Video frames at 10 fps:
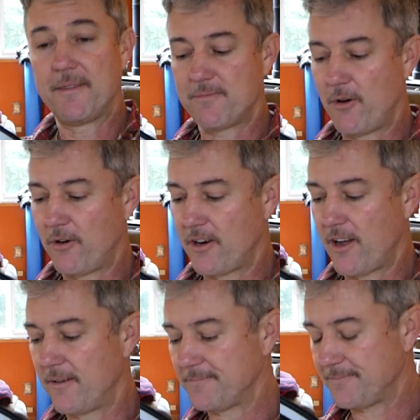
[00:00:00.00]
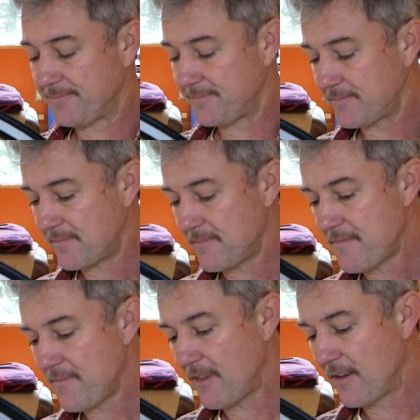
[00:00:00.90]
spoke or not.
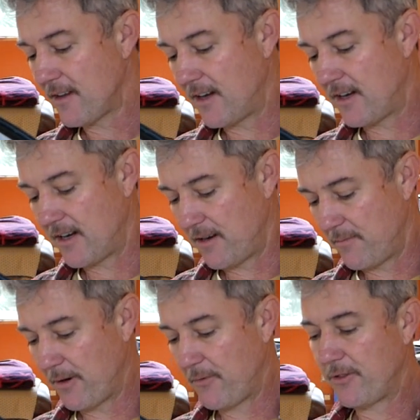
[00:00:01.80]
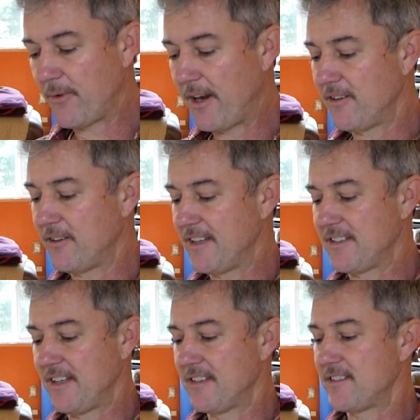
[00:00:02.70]
But with radial
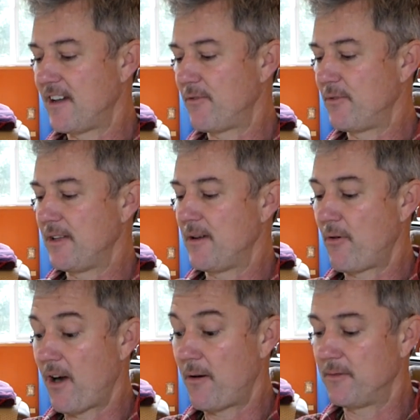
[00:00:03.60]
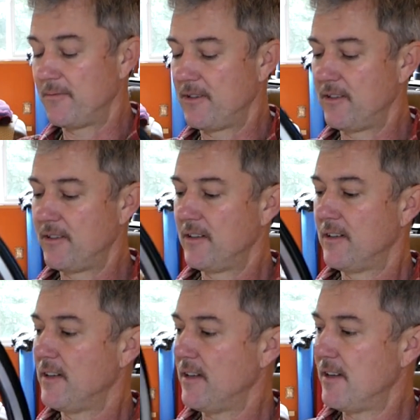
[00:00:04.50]
lacing, it's not really a problem.
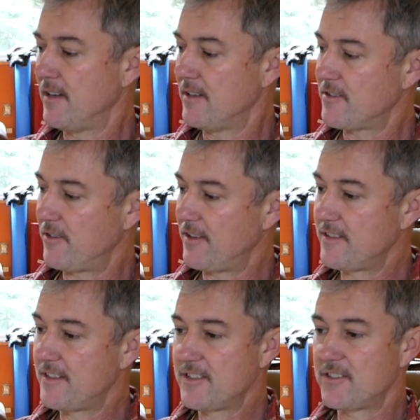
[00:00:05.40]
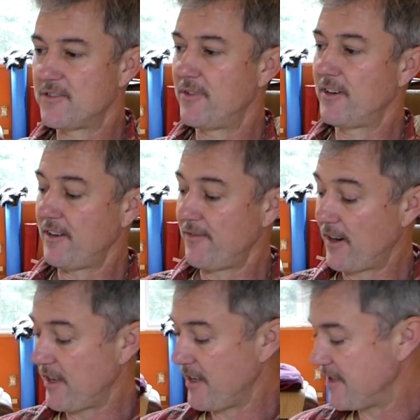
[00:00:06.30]
So this is very,
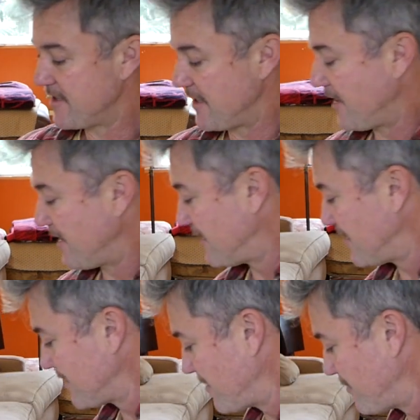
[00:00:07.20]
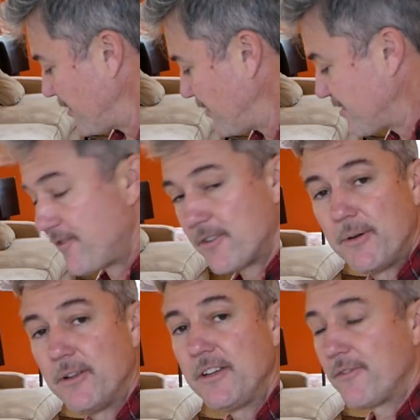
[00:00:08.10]
very easy to build. So if you're
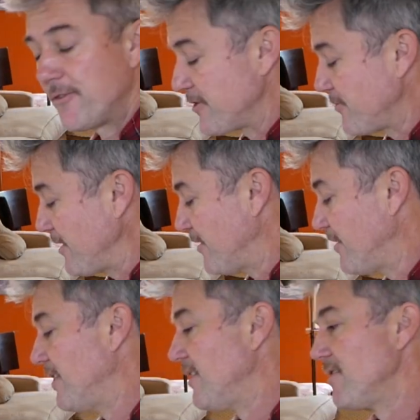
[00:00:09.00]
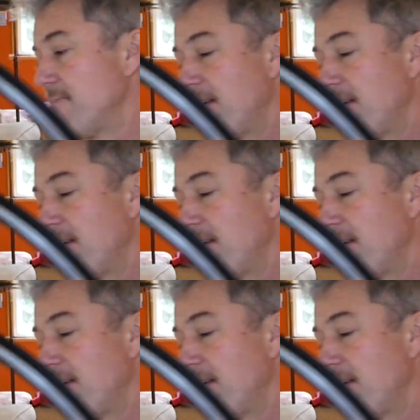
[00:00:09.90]
building your first wheel, you